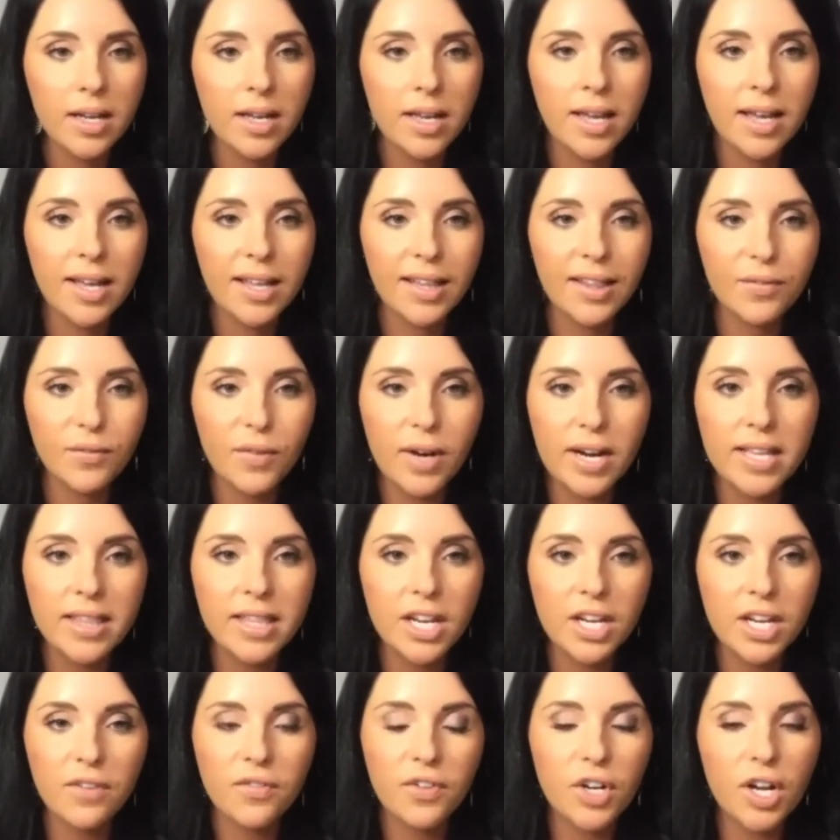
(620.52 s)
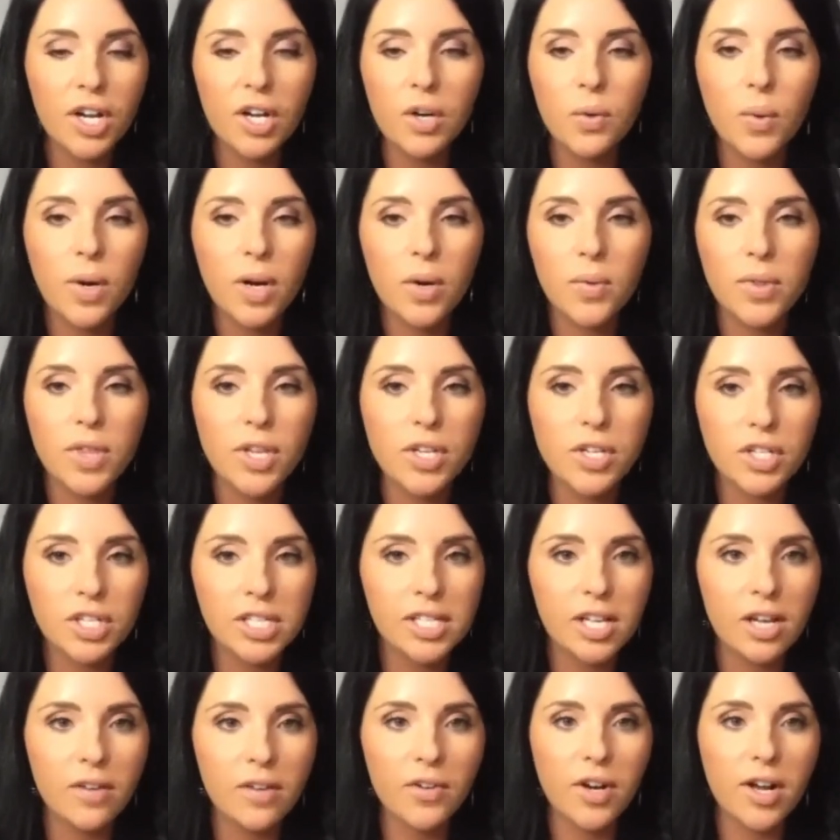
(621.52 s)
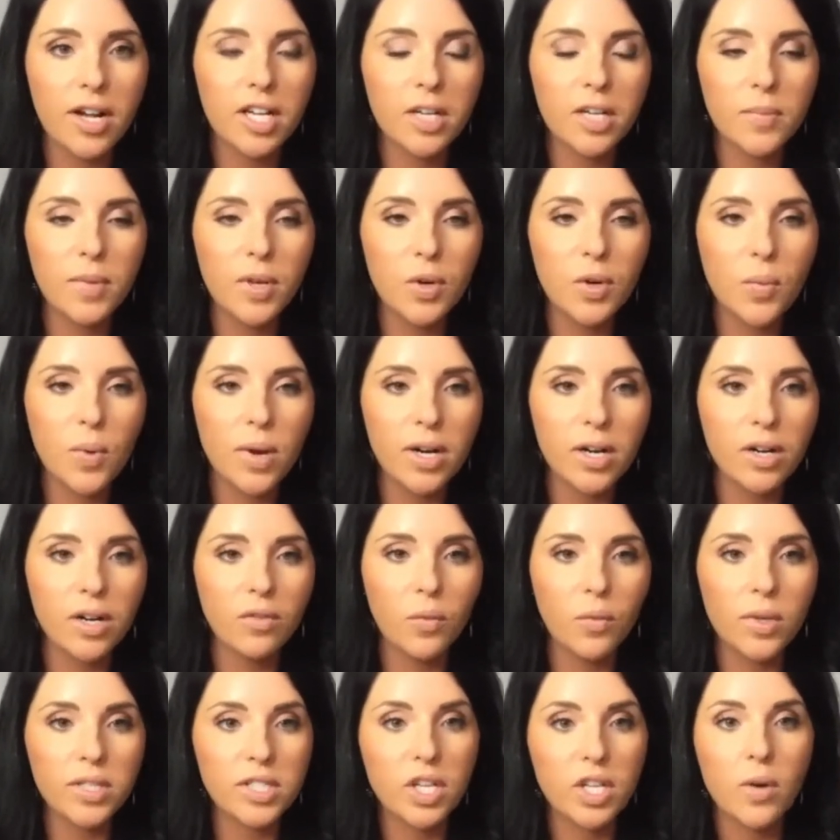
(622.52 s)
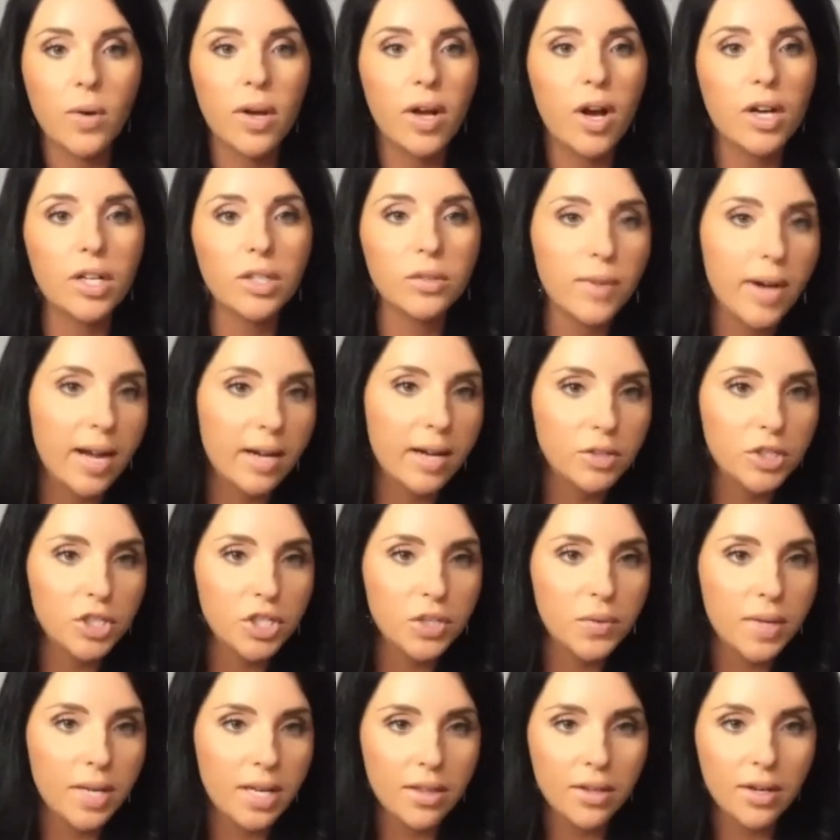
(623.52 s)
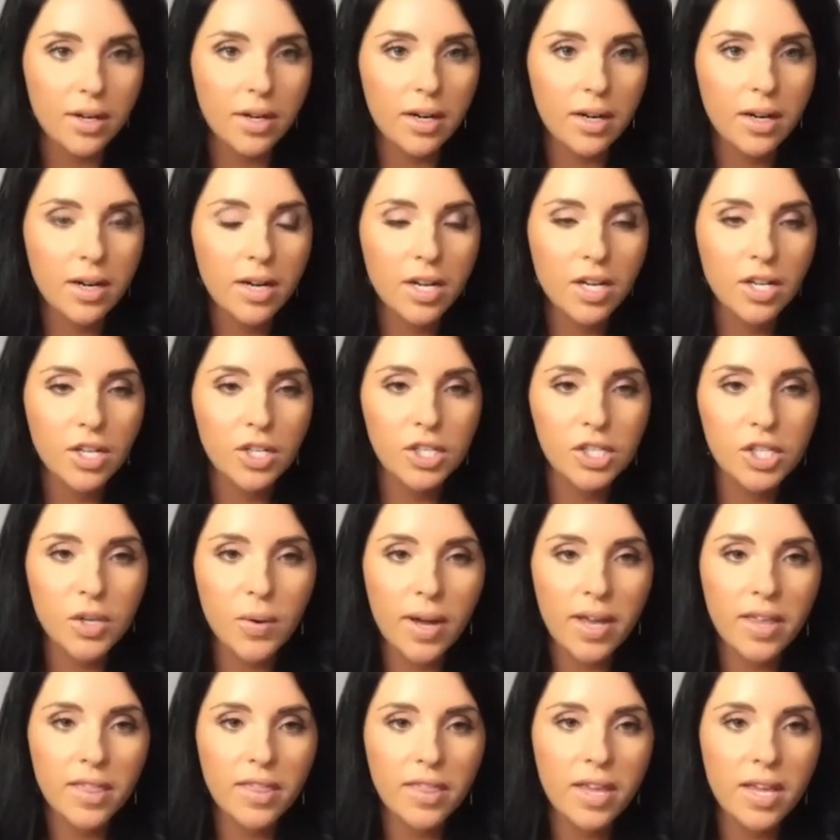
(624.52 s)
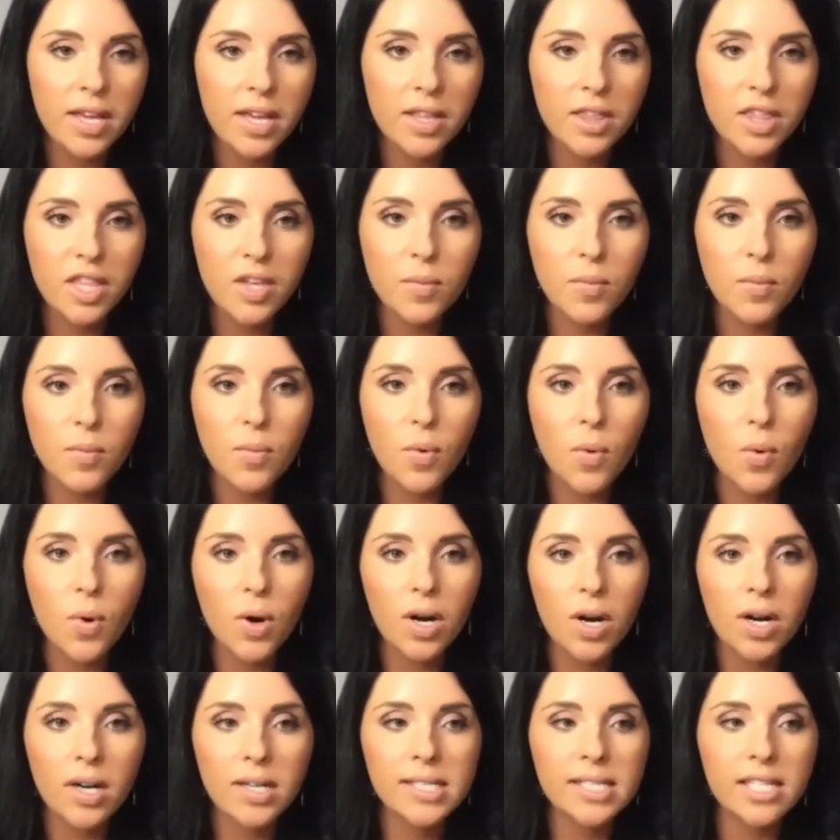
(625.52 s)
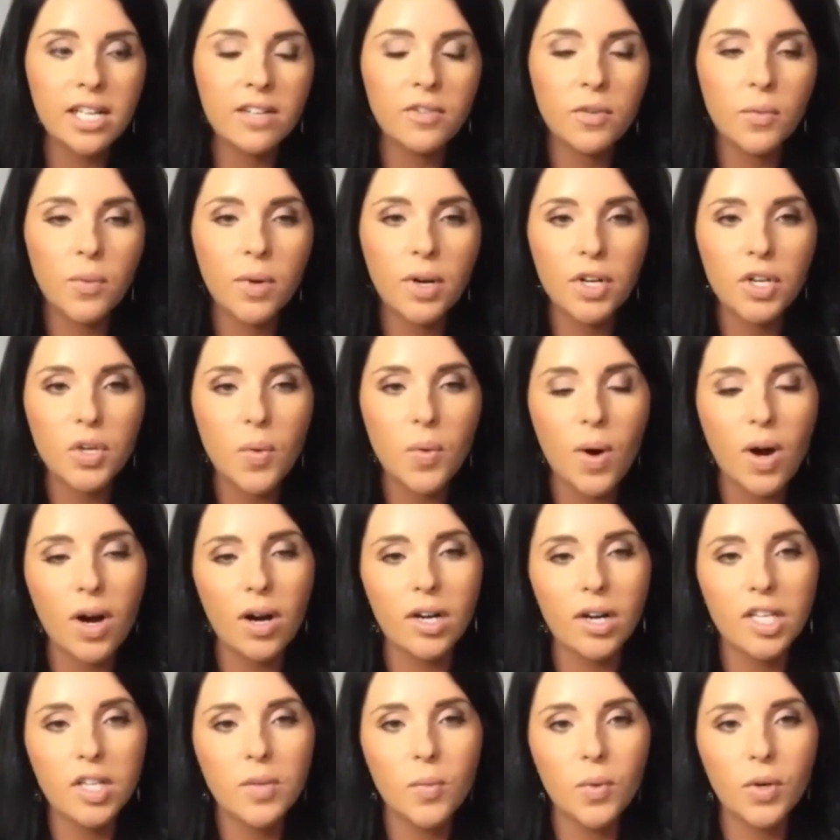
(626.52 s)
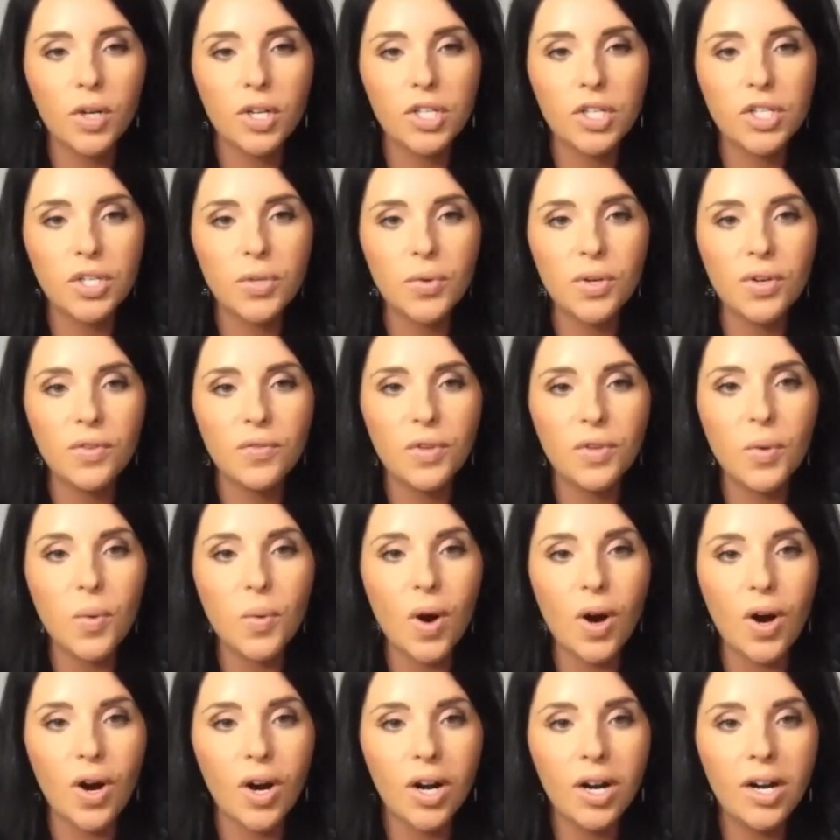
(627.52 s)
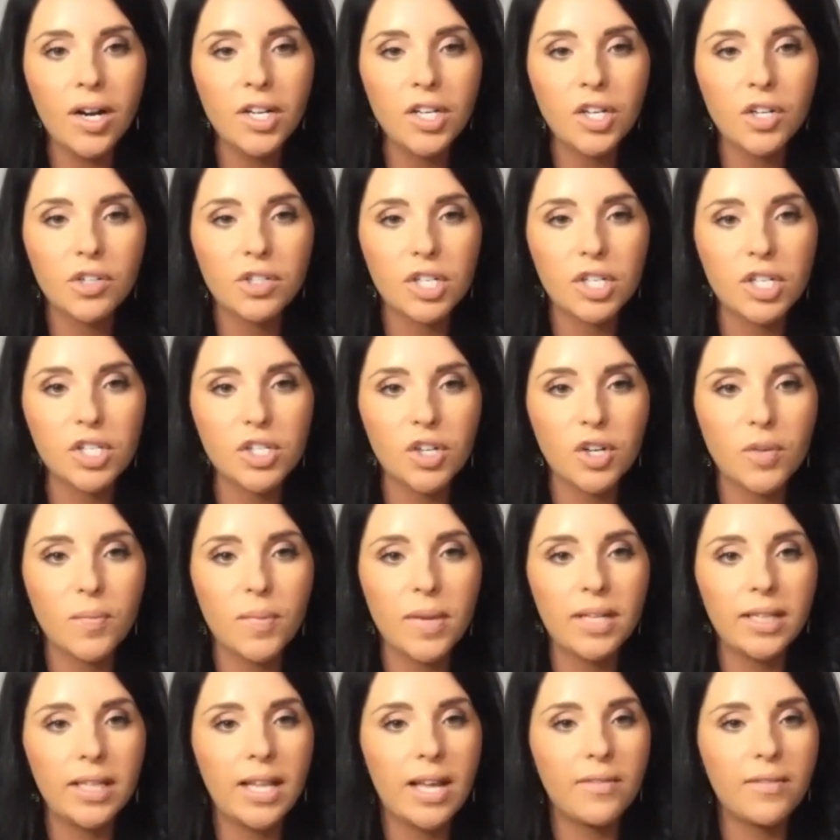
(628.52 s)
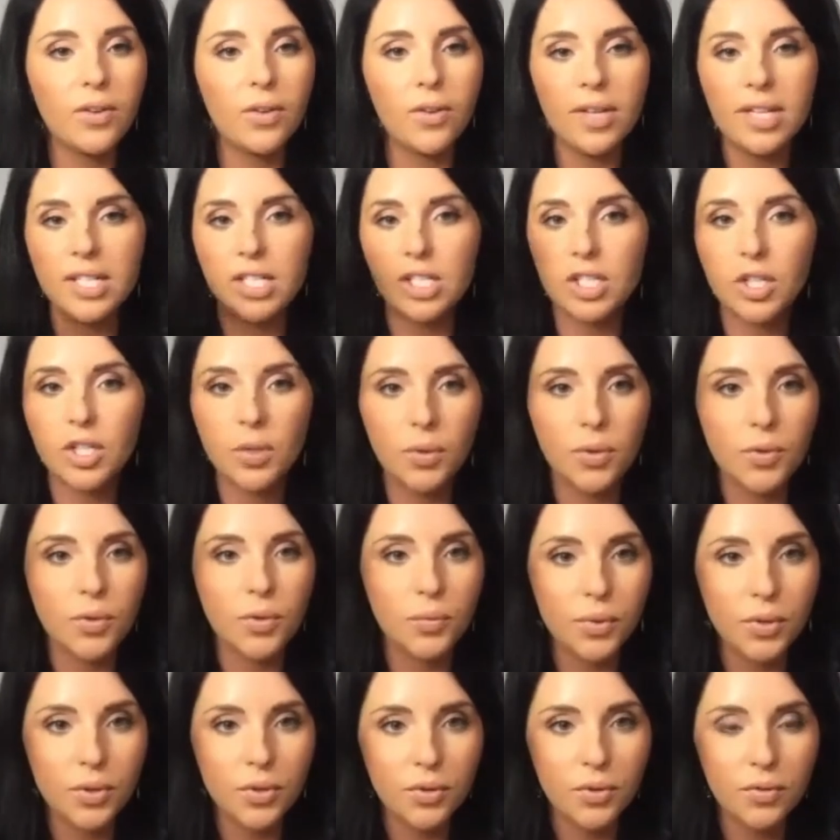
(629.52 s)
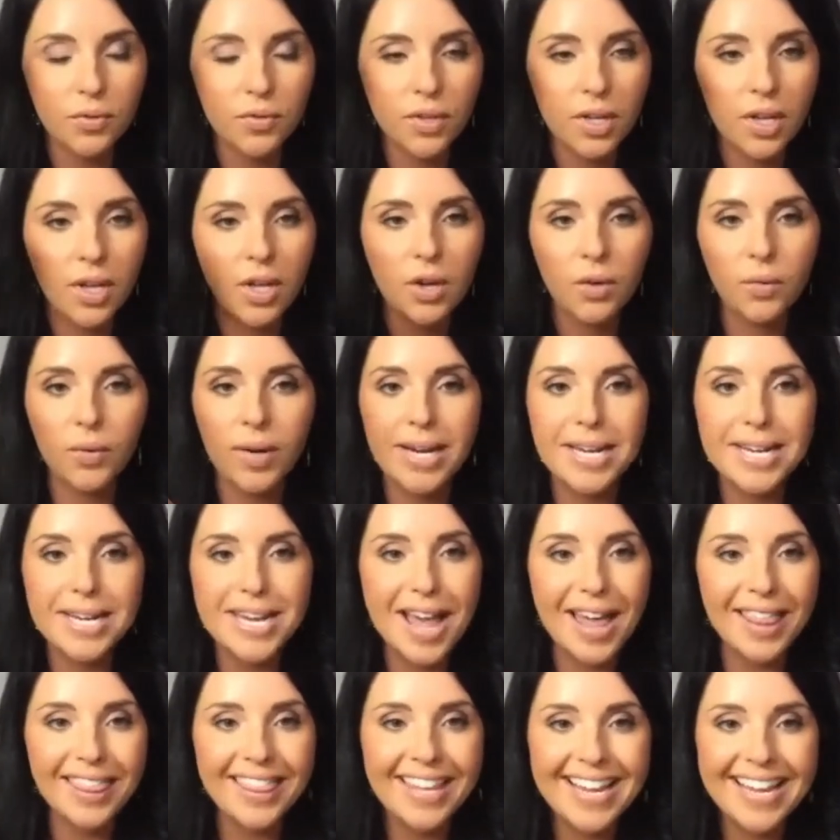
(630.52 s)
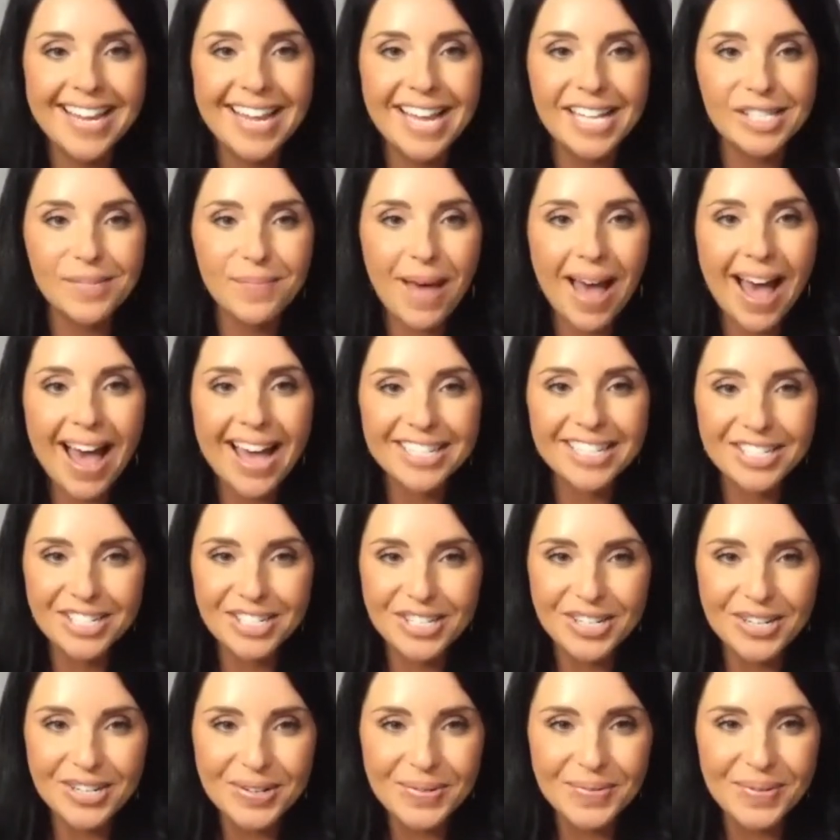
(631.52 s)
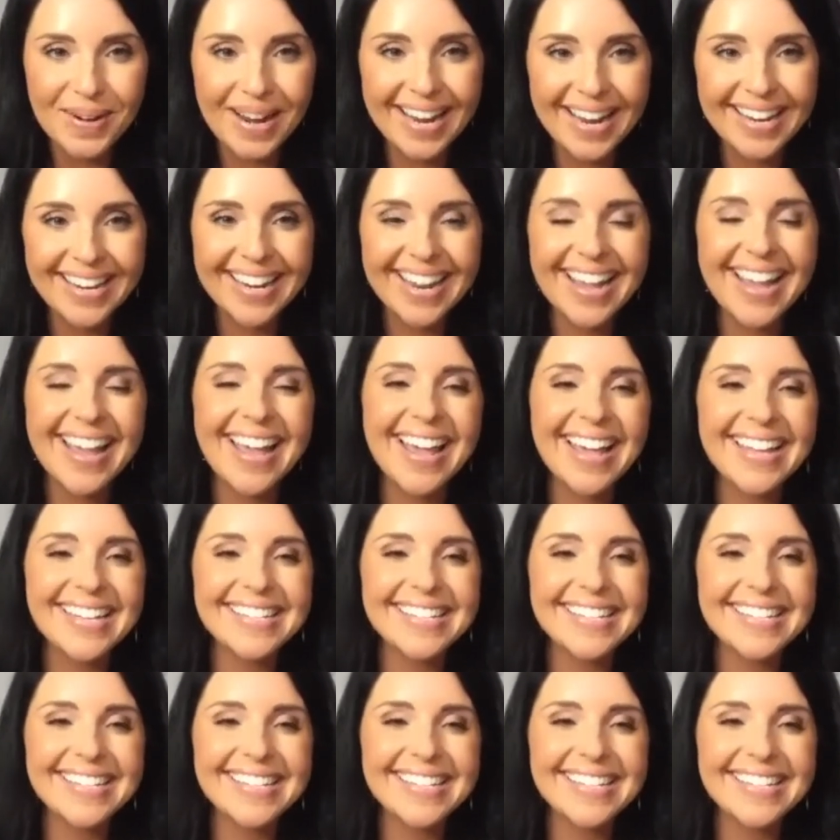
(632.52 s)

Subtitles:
right, then if you're not aware within yourself, you're not going to be aware of what's going on around you either. So I think the more self-aware you are and the more intuitive you are, your discernment level is through the roof, right? Nothing gets past you, right? And